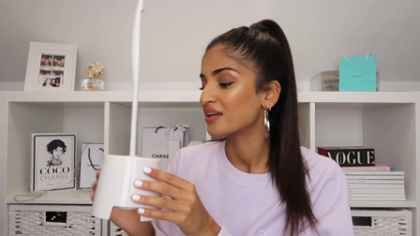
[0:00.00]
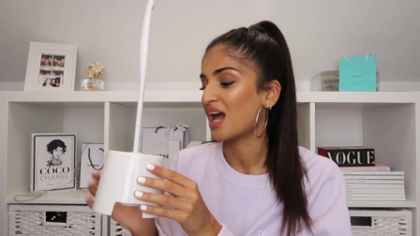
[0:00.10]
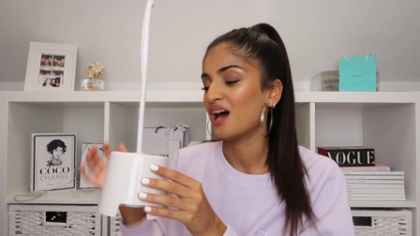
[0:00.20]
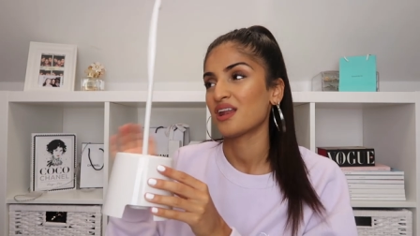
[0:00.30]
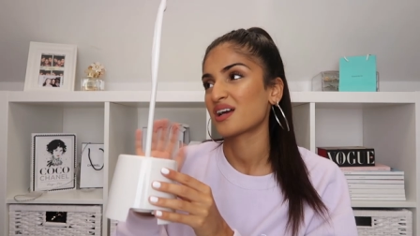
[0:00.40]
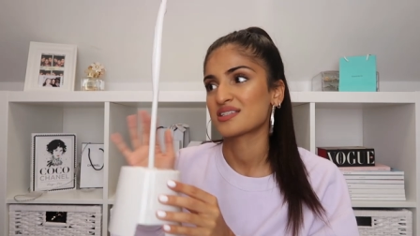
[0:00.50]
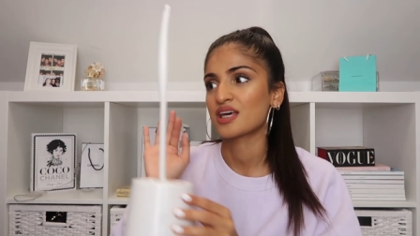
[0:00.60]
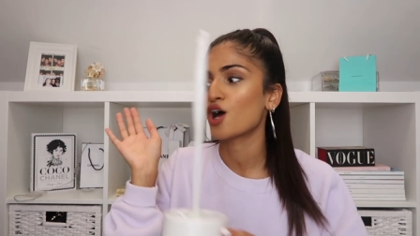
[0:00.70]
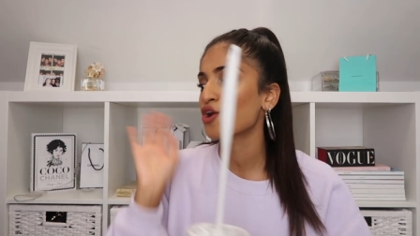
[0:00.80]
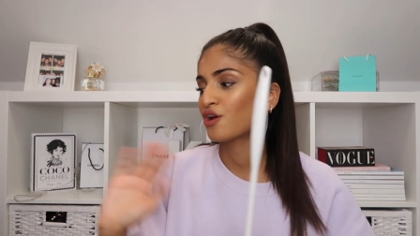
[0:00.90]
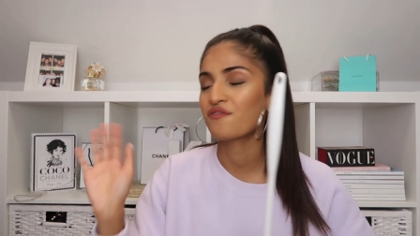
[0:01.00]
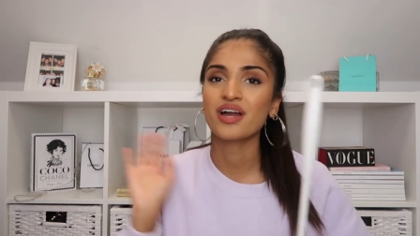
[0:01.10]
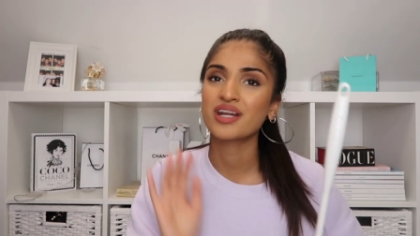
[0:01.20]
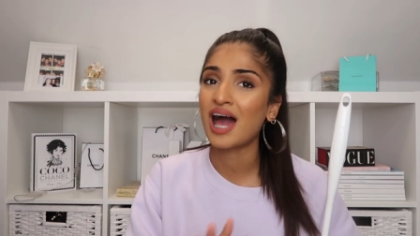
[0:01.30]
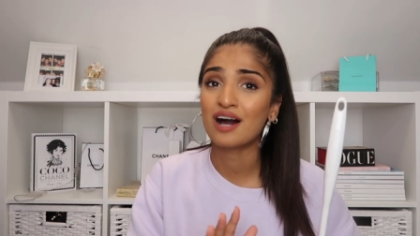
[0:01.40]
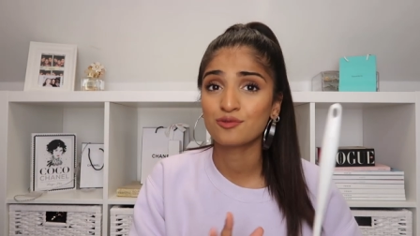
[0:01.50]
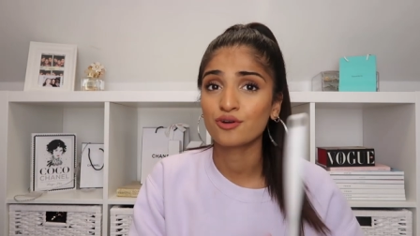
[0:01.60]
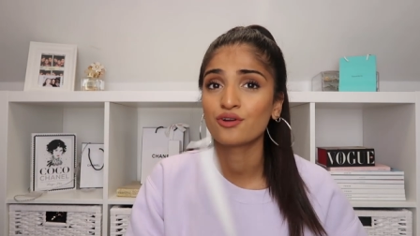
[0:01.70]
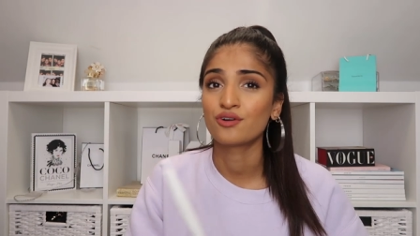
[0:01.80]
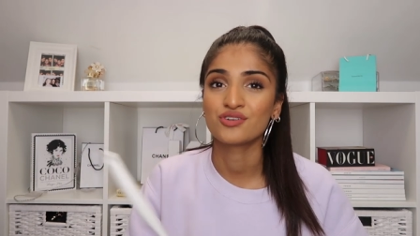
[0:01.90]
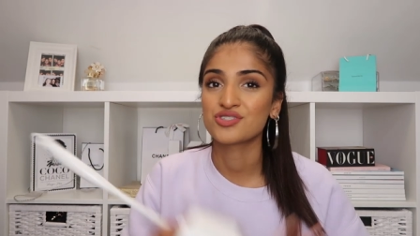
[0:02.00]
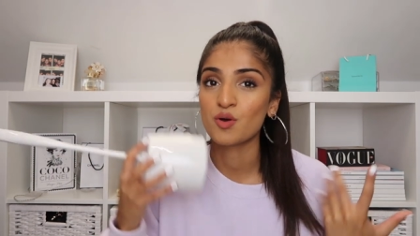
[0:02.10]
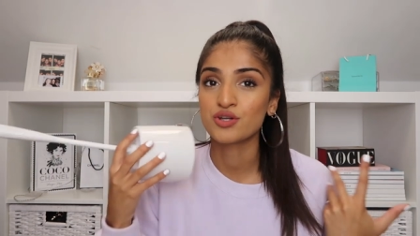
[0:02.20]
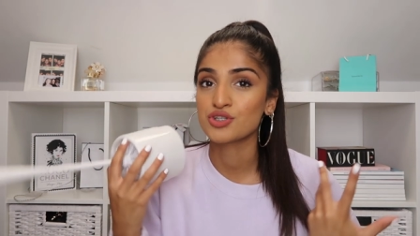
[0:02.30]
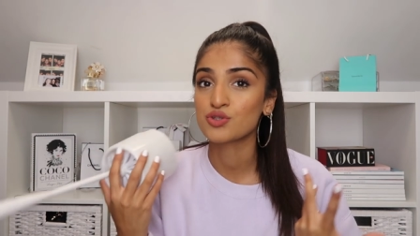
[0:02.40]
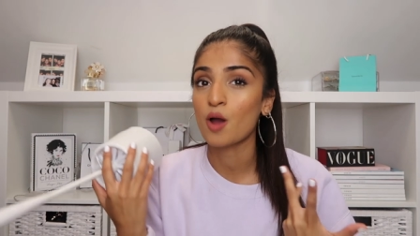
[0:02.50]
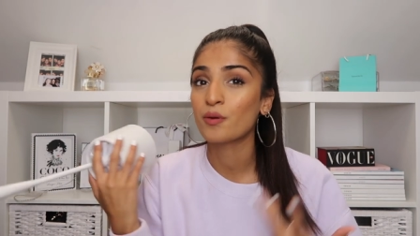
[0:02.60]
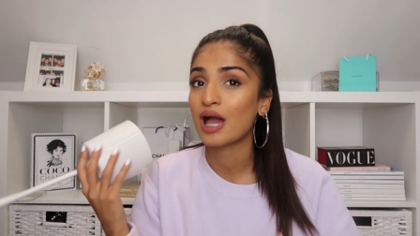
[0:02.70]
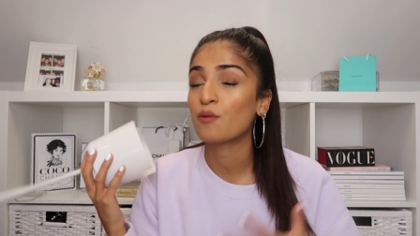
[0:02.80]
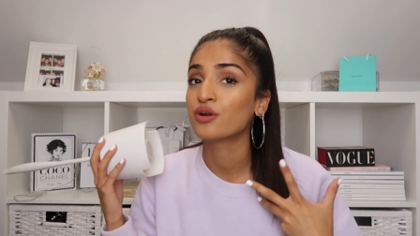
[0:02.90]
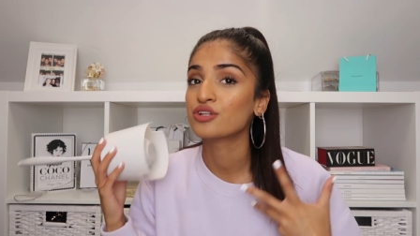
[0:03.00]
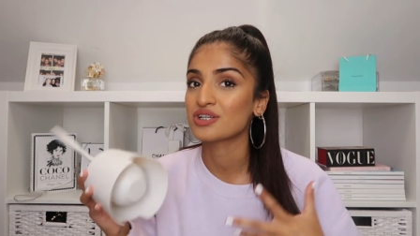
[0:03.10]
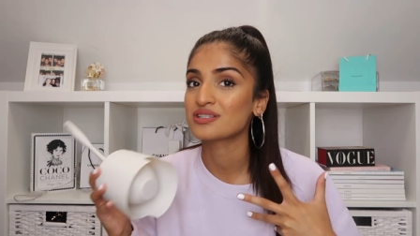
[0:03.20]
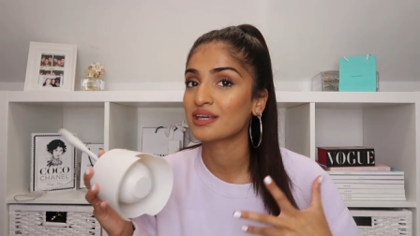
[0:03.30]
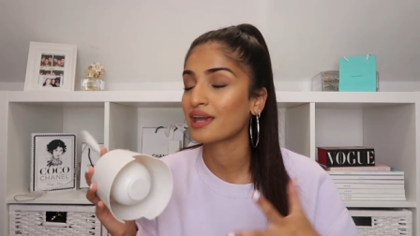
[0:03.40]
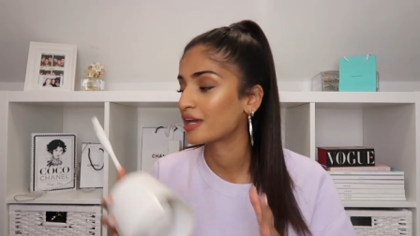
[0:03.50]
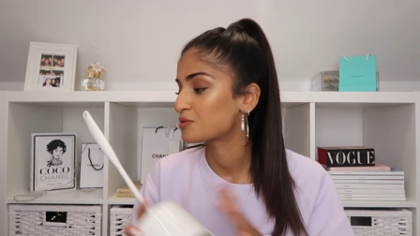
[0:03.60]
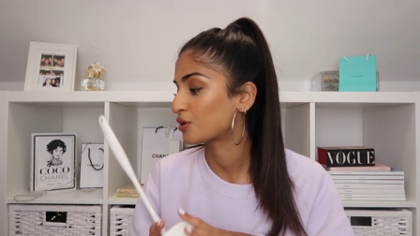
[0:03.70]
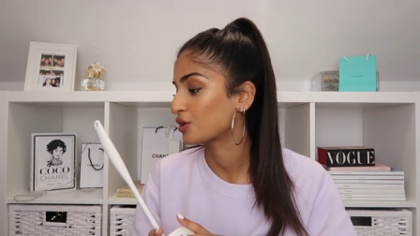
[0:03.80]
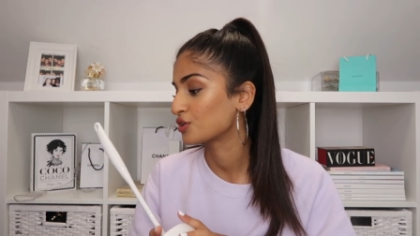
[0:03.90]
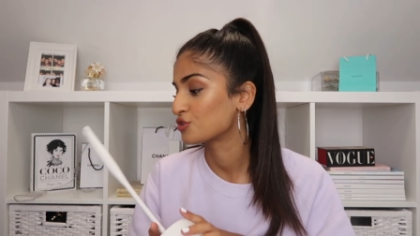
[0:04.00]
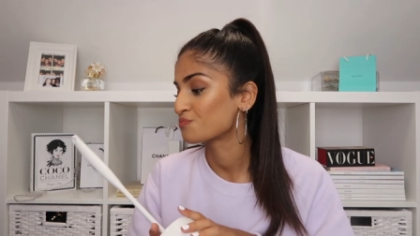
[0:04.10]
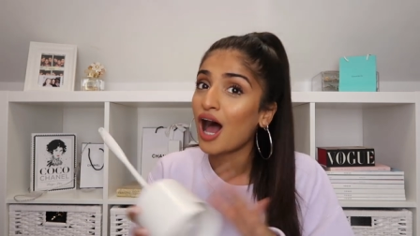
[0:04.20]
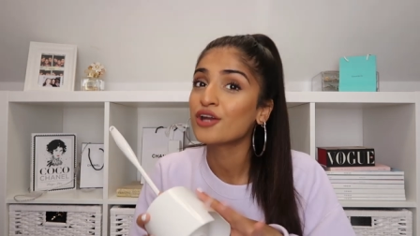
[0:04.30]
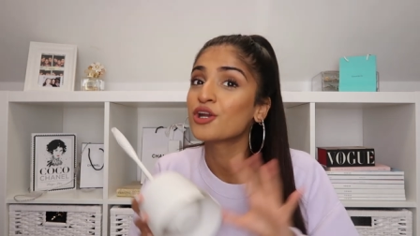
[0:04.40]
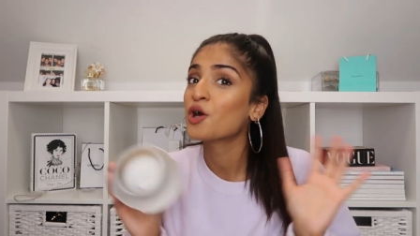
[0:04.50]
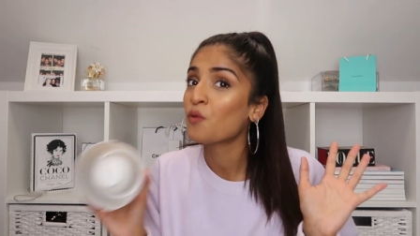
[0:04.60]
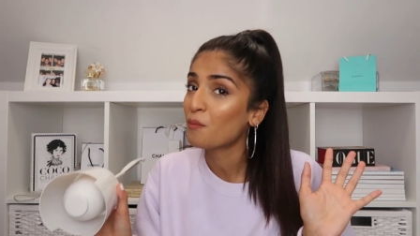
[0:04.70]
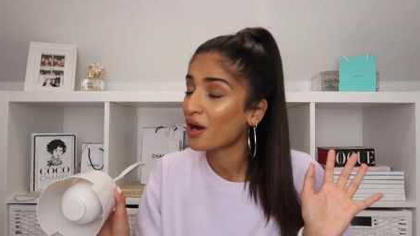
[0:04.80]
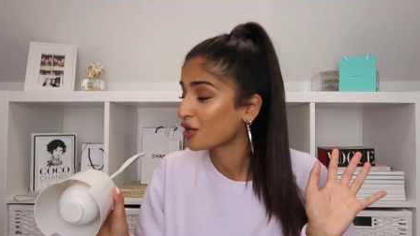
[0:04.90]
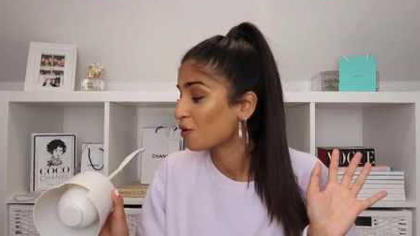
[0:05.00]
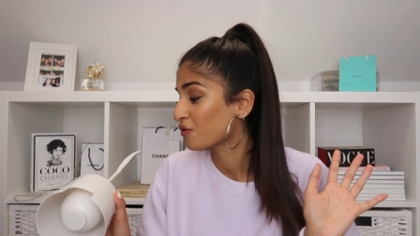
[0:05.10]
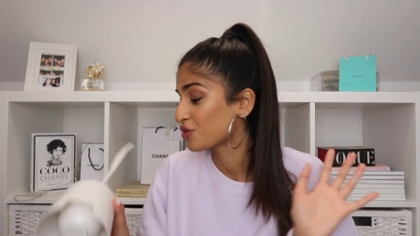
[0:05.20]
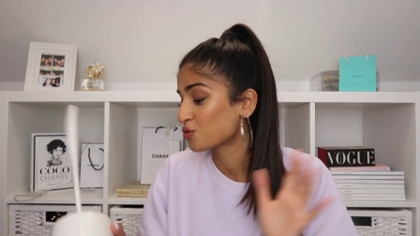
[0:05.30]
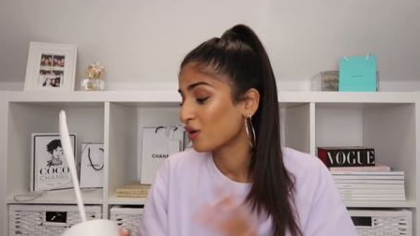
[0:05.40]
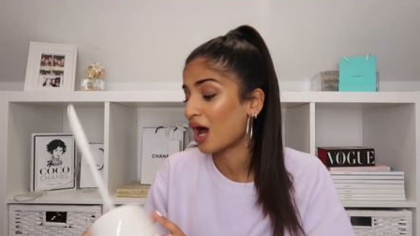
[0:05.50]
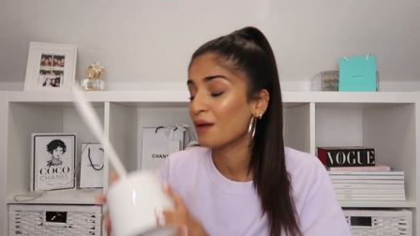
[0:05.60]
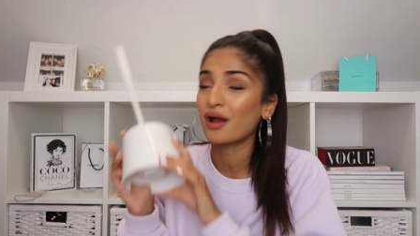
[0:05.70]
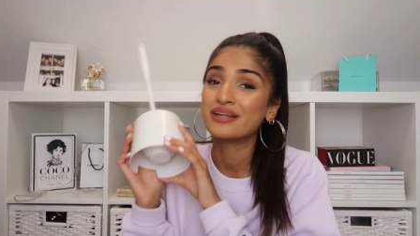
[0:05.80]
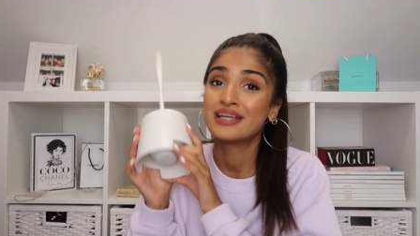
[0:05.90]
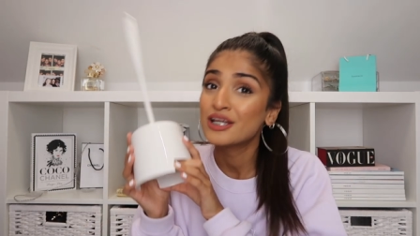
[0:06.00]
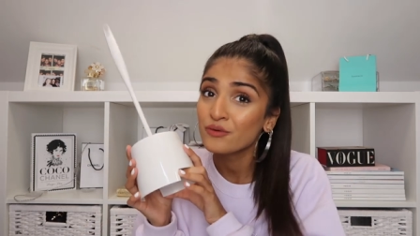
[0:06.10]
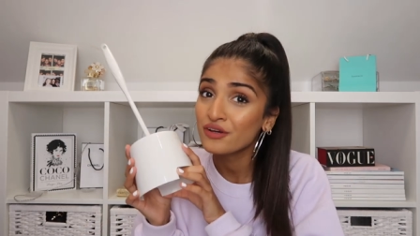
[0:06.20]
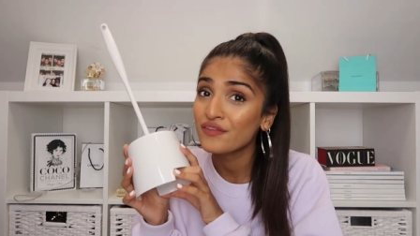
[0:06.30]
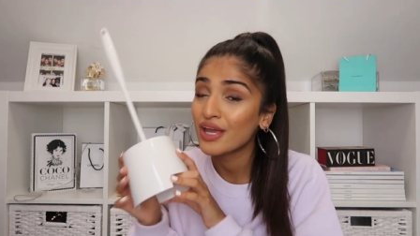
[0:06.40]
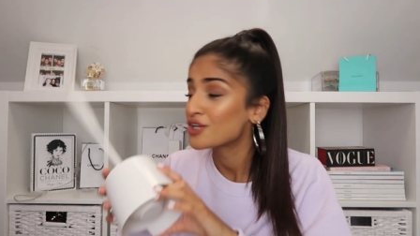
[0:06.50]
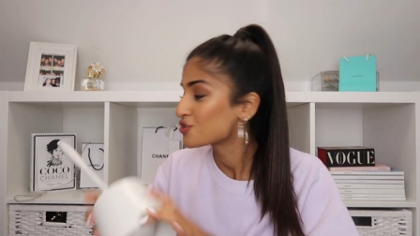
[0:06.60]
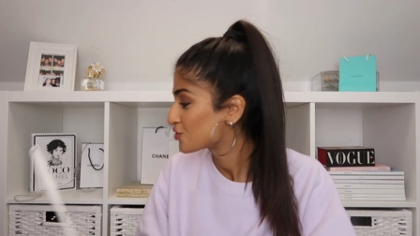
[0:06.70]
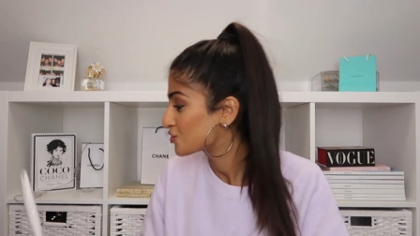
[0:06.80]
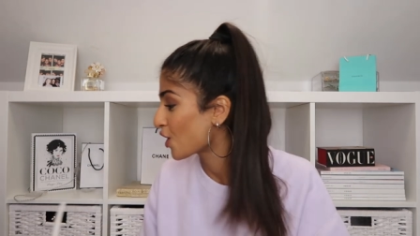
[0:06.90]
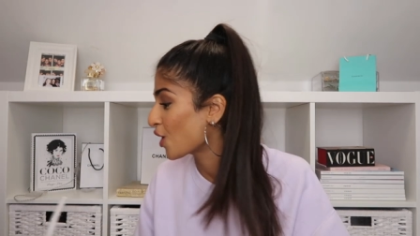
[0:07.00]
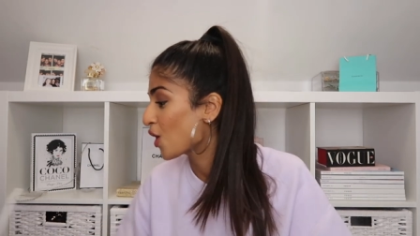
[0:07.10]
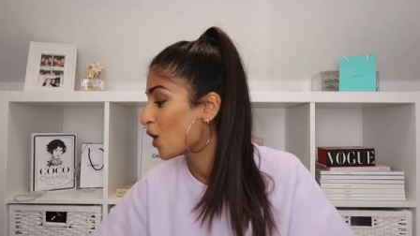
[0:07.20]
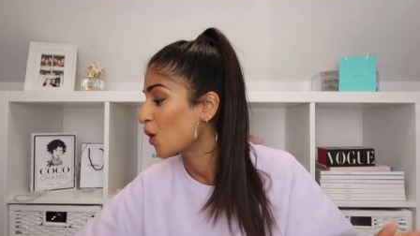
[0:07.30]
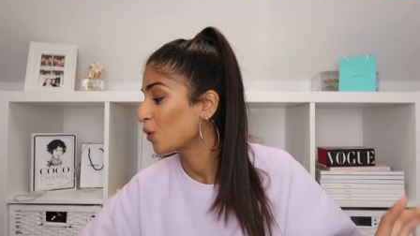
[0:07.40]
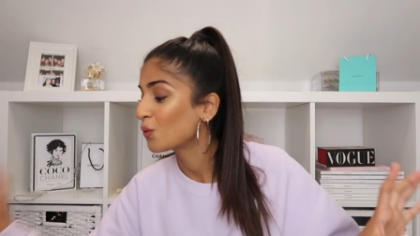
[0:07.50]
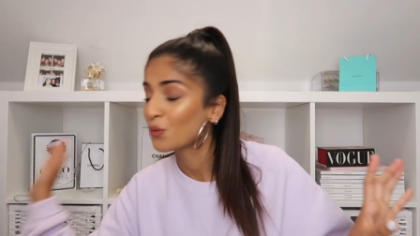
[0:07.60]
yeah, like I said, I don't know if they're gonna have one or not, so I just thought I would get one just in case, because I don't know what might go on in the toilet. I might need one of these, so